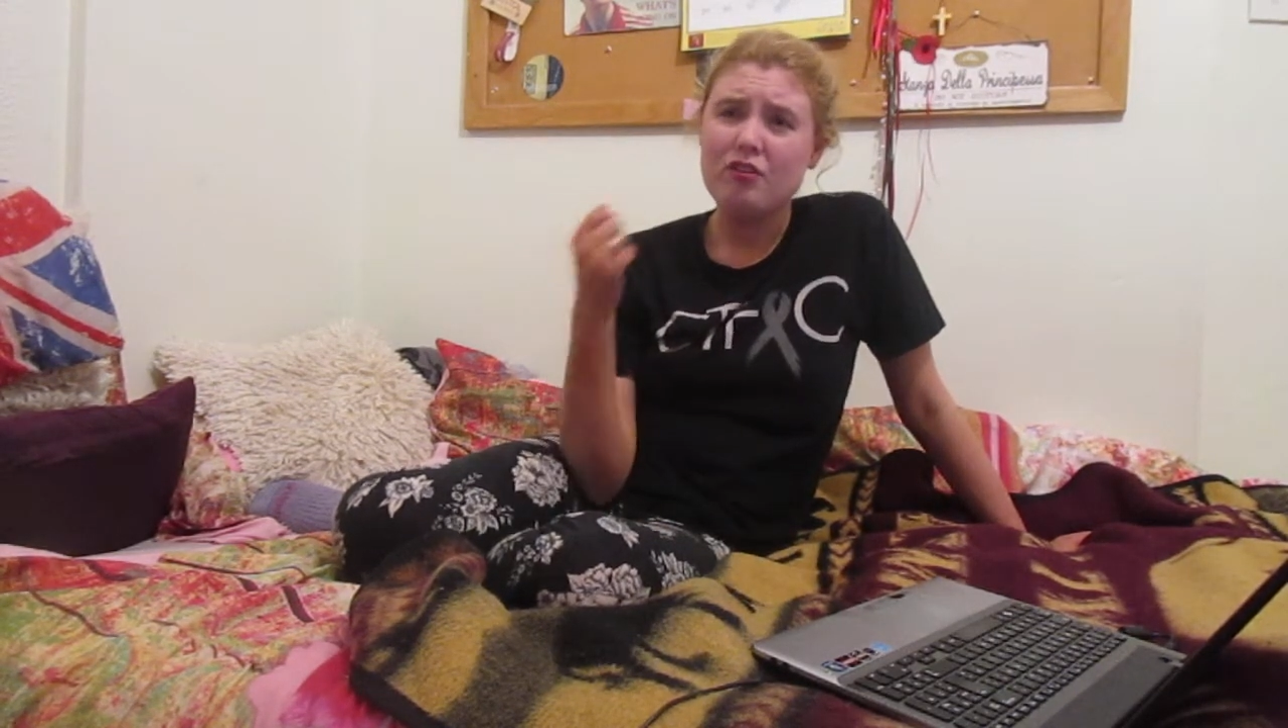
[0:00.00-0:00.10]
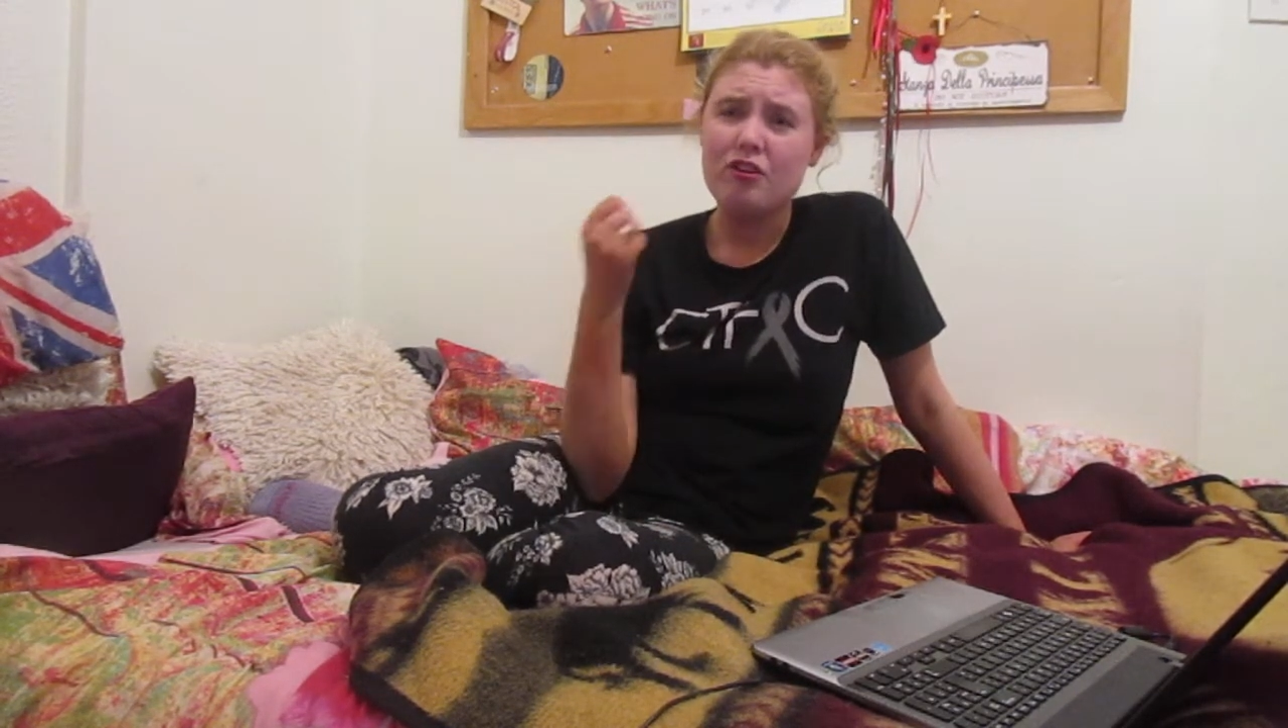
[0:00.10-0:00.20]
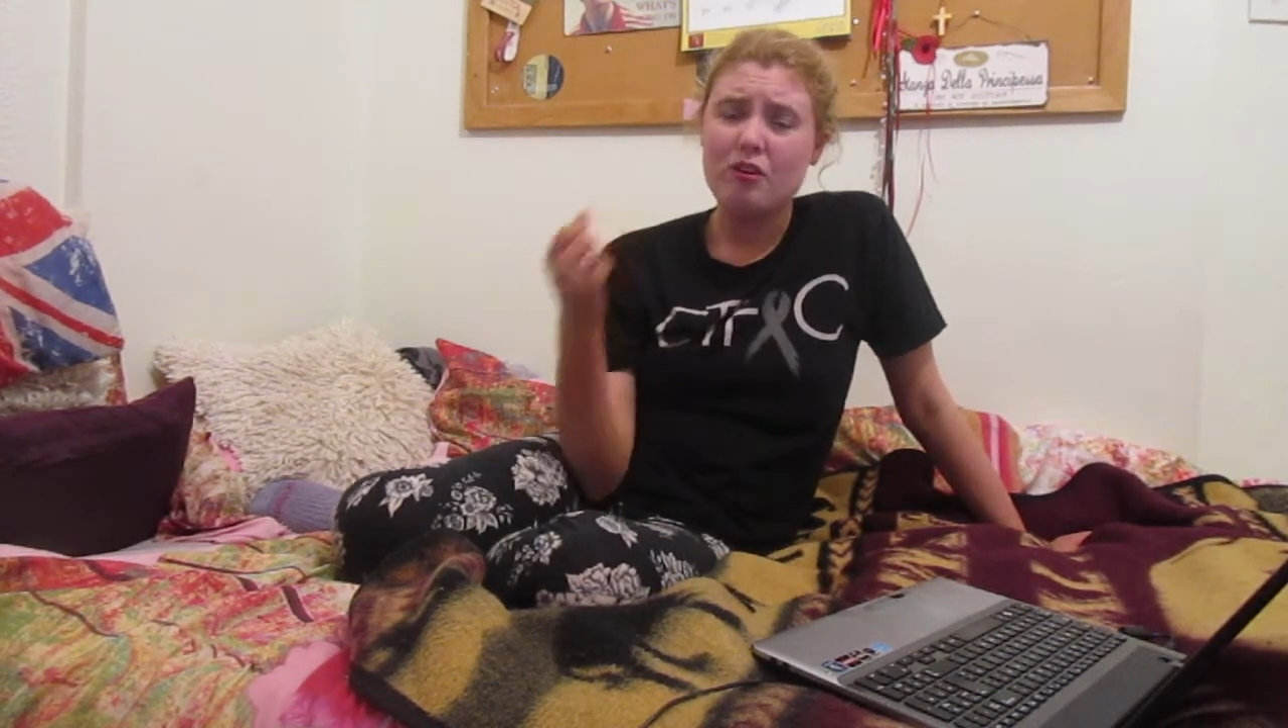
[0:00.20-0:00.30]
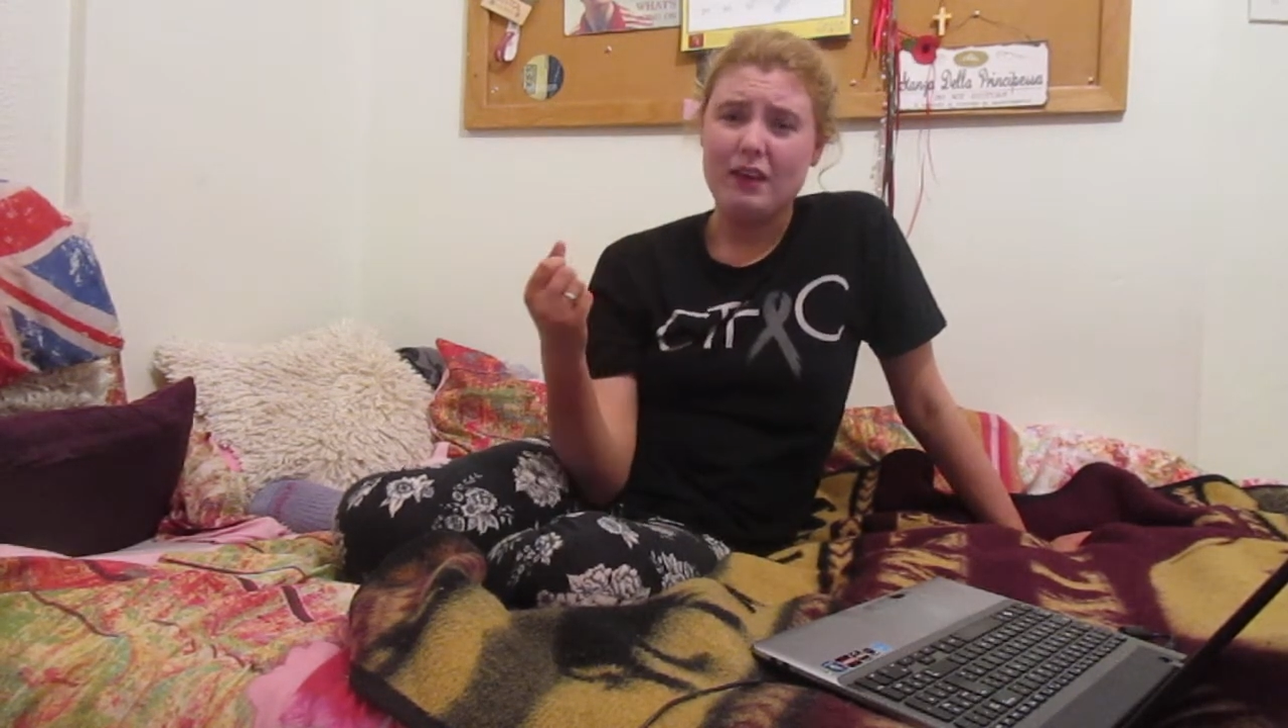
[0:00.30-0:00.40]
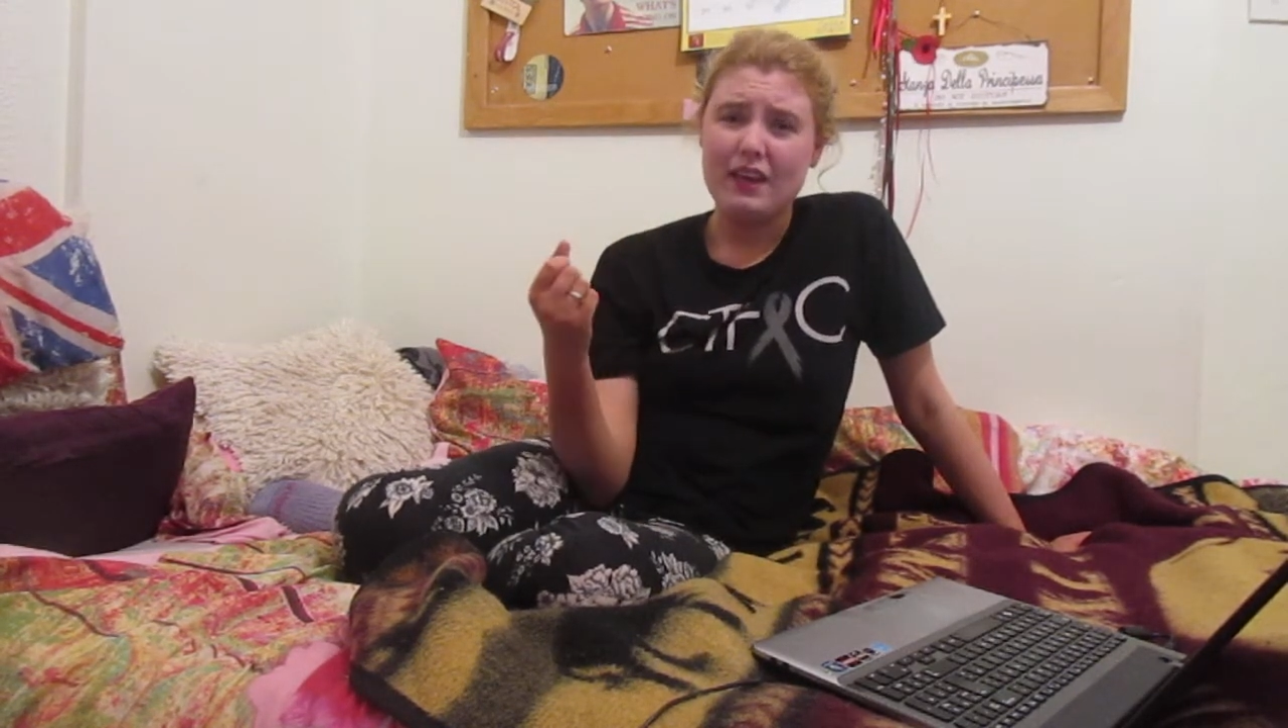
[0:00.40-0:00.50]

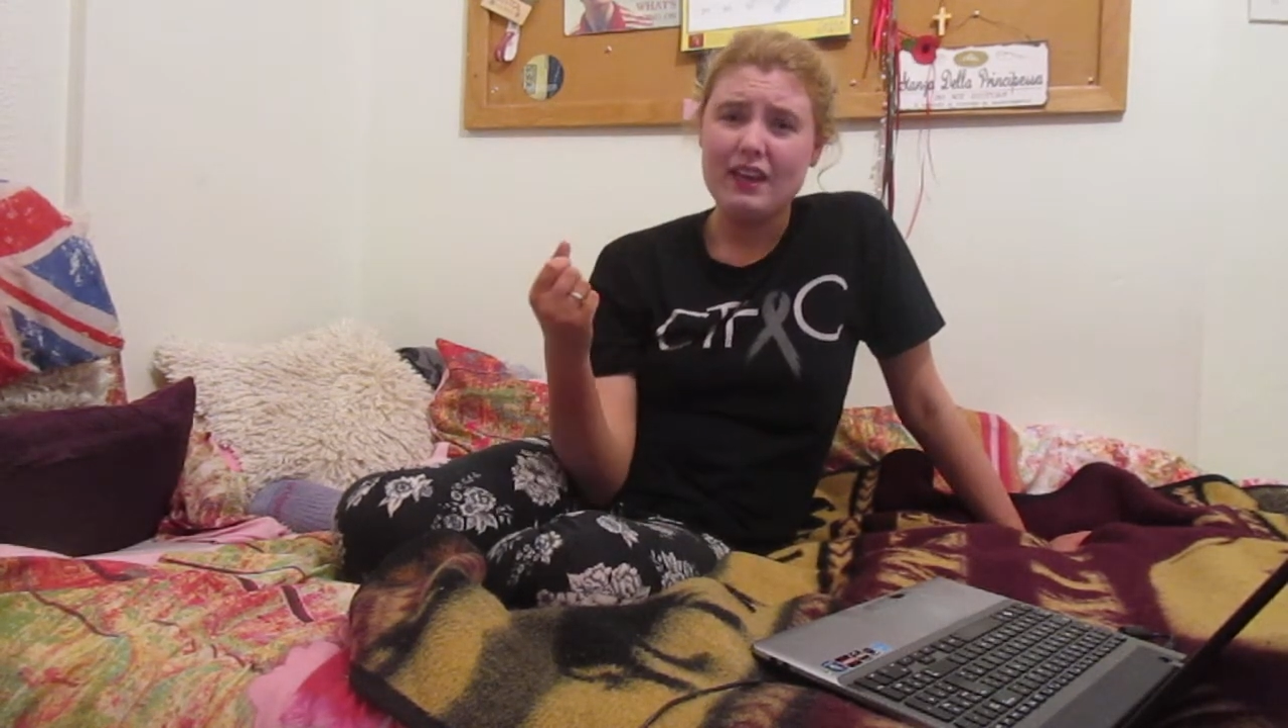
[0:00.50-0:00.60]
to it.